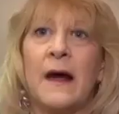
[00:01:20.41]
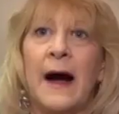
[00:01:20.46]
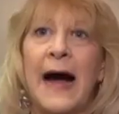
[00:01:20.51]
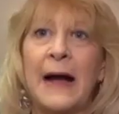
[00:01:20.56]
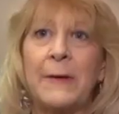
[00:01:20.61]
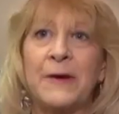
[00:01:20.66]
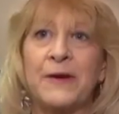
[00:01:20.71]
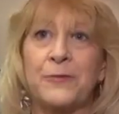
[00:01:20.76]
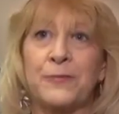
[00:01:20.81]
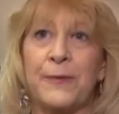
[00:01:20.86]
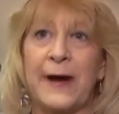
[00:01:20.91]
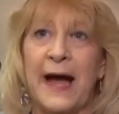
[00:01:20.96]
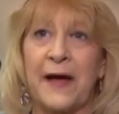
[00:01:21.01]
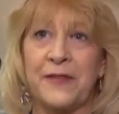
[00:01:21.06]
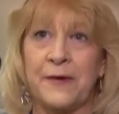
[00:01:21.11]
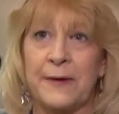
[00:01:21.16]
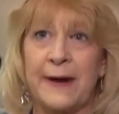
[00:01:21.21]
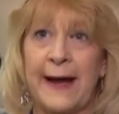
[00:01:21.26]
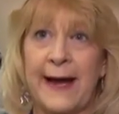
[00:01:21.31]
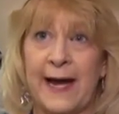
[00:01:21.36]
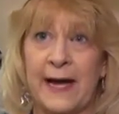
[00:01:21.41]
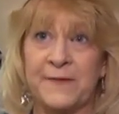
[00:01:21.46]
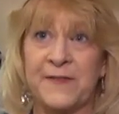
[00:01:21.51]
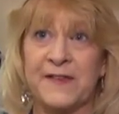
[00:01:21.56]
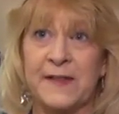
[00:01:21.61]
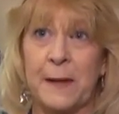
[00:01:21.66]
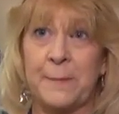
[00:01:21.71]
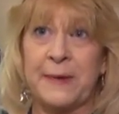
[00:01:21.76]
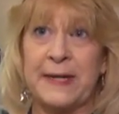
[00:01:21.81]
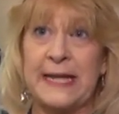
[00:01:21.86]
I would rather have
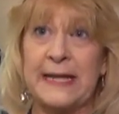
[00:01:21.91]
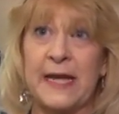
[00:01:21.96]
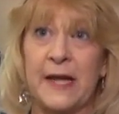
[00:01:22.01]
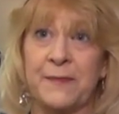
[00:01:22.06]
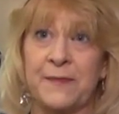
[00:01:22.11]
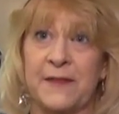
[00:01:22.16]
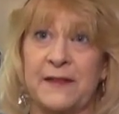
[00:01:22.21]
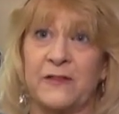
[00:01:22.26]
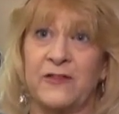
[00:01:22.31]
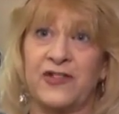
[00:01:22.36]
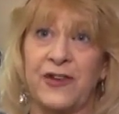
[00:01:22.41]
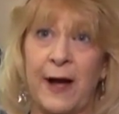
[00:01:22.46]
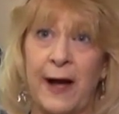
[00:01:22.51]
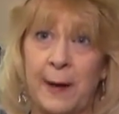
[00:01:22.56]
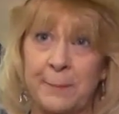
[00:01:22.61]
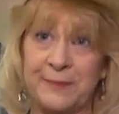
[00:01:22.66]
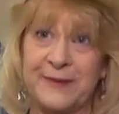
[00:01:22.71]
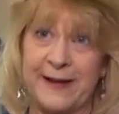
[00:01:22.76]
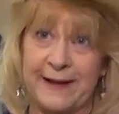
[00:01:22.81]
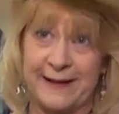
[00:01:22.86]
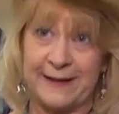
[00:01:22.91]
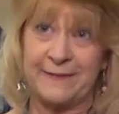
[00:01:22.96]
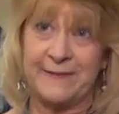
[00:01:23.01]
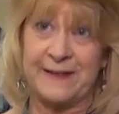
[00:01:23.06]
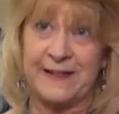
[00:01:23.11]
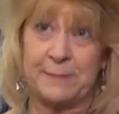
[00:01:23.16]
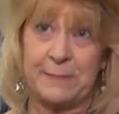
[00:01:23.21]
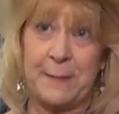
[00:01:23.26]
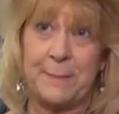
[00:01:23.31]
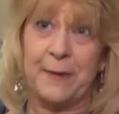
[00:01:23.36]
somebody get the job done
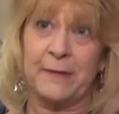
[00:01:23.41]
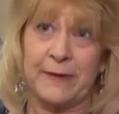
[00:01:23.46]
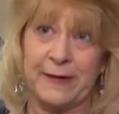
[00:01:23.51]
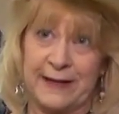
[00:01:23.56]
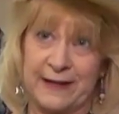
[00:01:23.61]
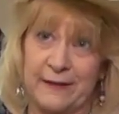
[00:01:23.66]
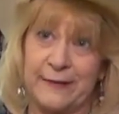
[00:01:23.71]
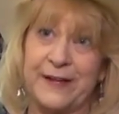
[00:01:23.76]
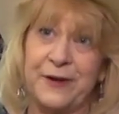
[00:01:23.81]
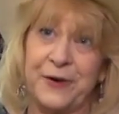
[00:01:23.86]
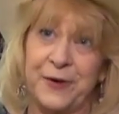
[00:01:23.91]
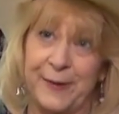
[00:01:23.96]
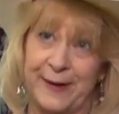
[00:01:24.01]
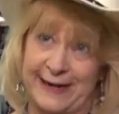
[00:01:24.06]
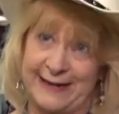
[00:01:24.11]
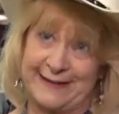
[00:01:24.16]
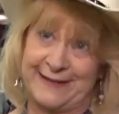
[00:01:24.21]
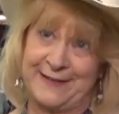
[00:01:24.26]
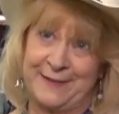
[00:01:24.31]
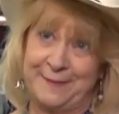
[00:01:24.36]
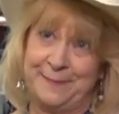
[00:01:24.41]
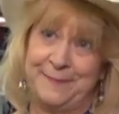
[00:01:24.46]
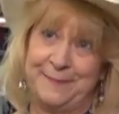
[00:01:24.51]
than to be politically correct.